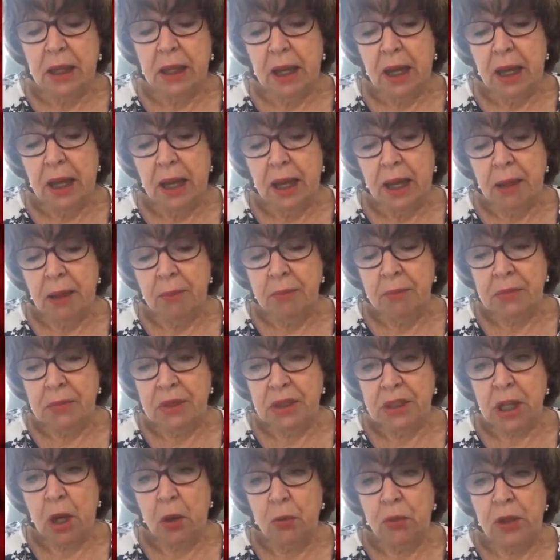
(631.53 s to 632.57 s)

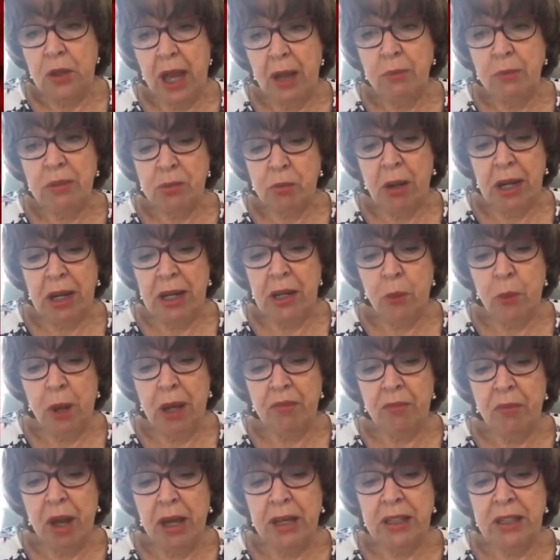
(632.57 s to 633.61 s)
So yeah, it was really
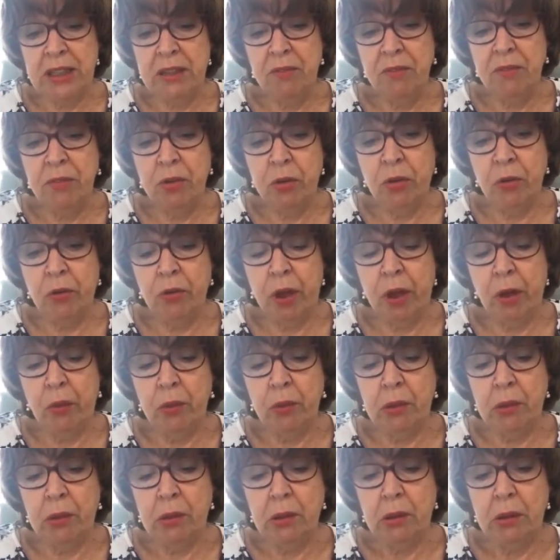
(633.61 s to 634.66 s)
worth fighting for, though,
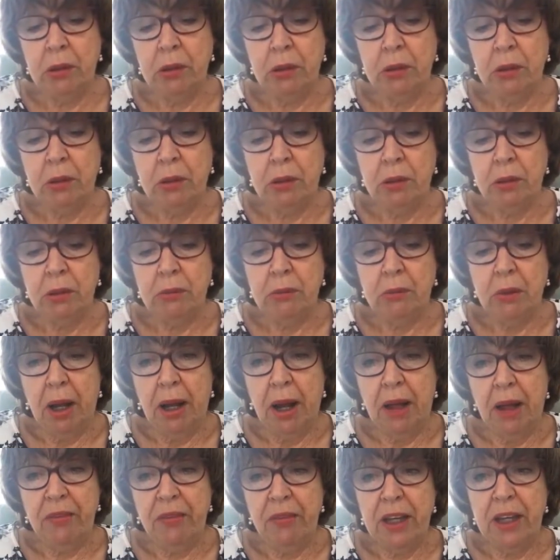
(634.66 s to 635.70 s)
and
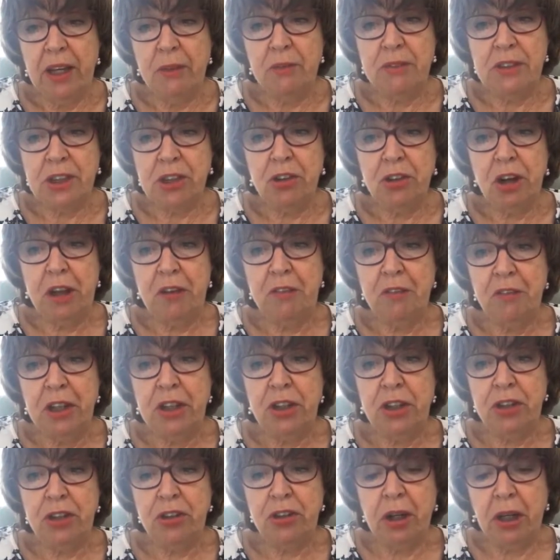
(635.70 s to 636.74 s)
I think it was a great
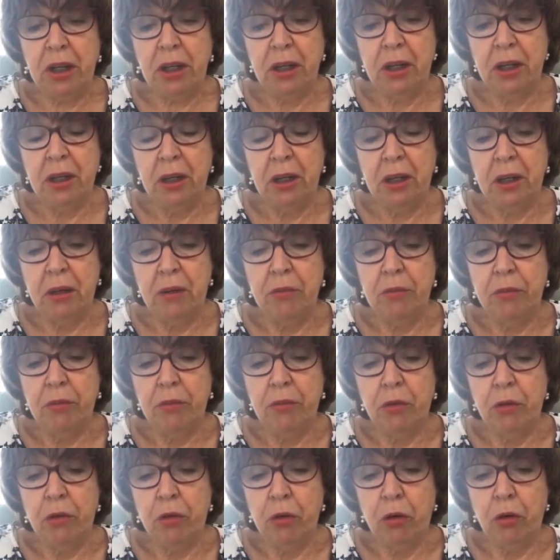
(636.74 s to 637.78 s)
victory
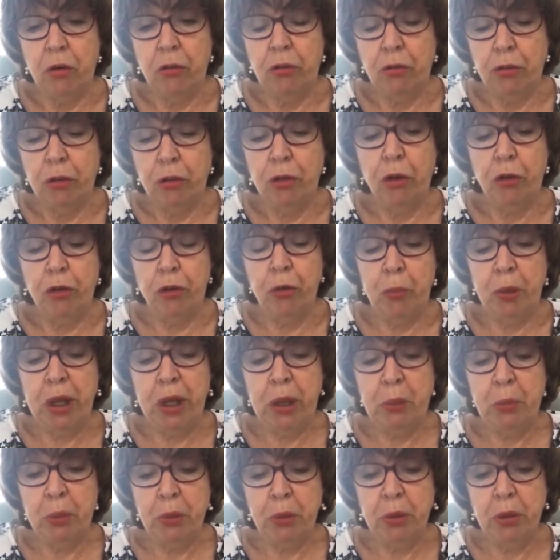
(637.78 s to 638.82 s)
for other
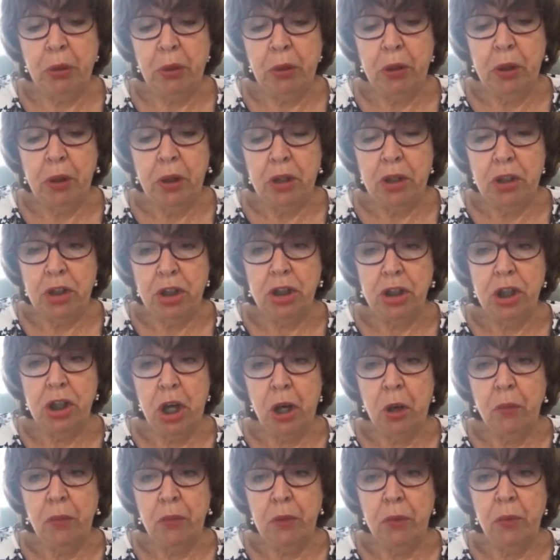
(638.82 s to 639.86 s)
people to
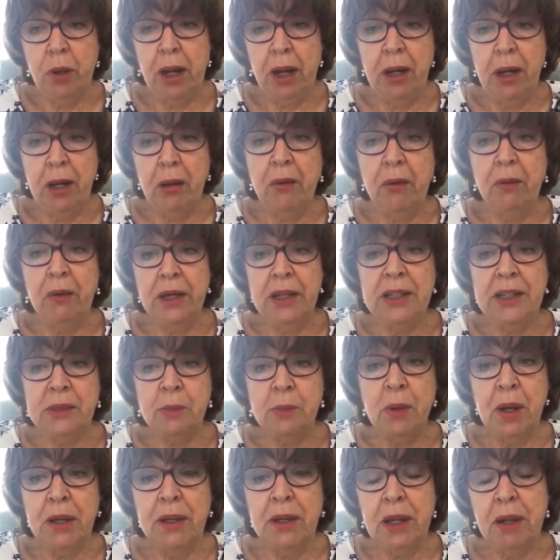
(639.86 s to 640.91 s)
know that, well, hang on, it is
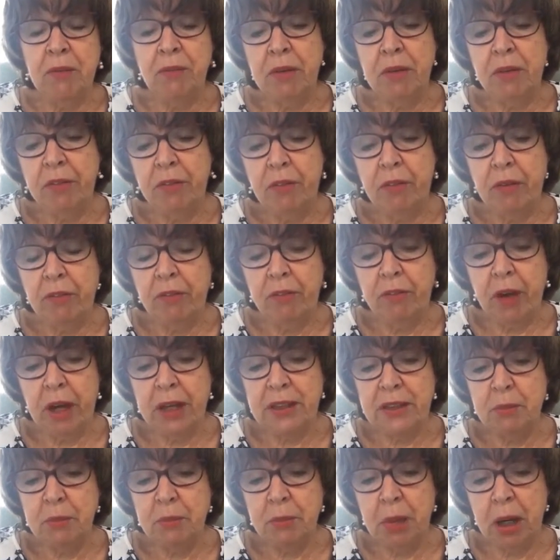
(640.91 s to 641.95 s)
worth having a
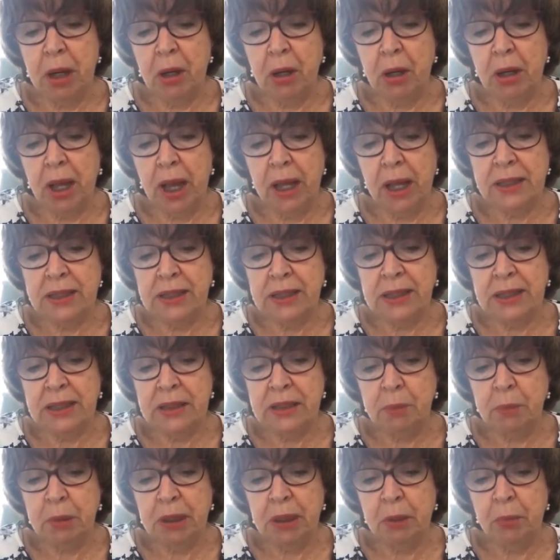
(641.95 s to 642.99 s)
fighting back against these
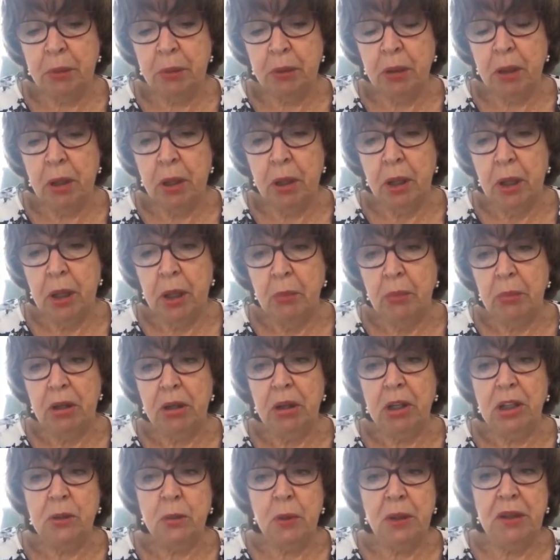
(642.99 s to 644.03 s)
people,
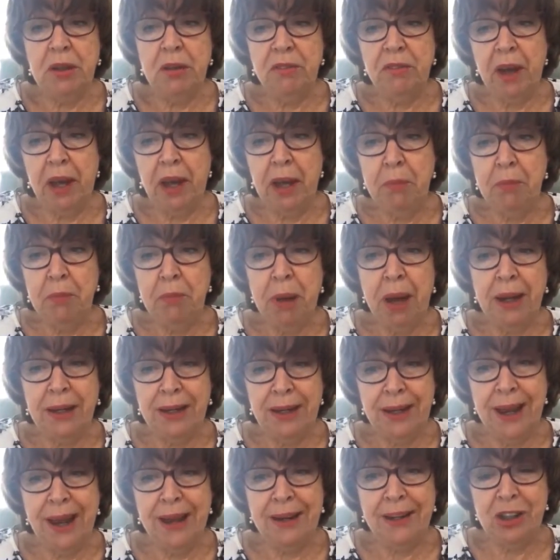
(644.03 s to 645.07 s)
because when you fight back,
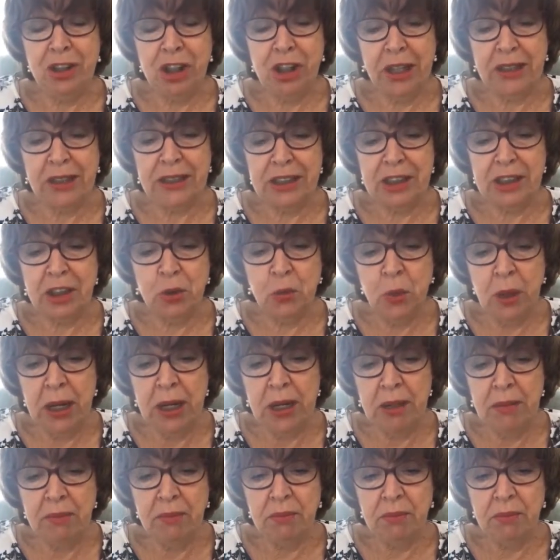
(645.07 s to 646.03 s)
you get a chance to win,